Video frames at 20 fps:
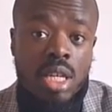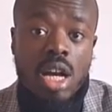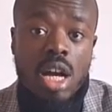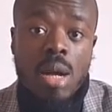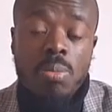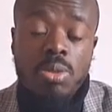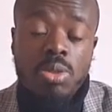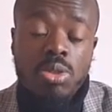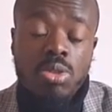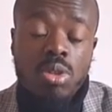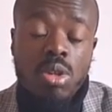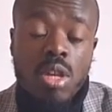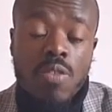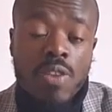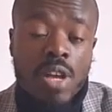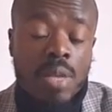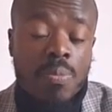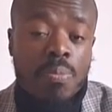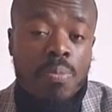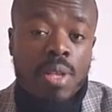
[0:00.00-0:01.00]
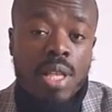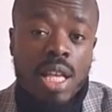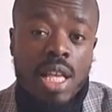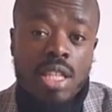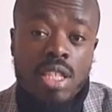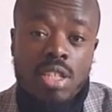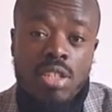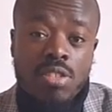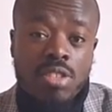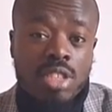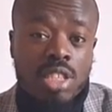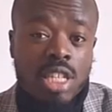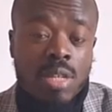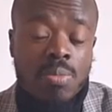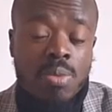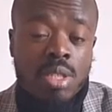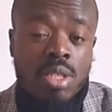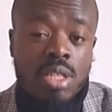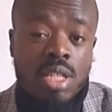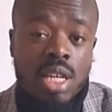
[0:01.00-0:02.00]
I'm sure you've had plenty of
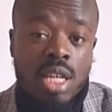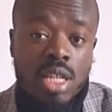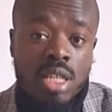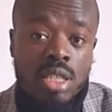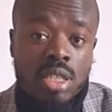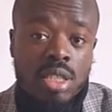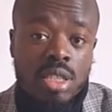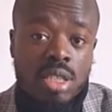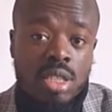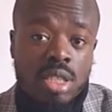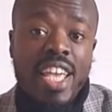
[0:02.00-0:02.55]
sleepless nights.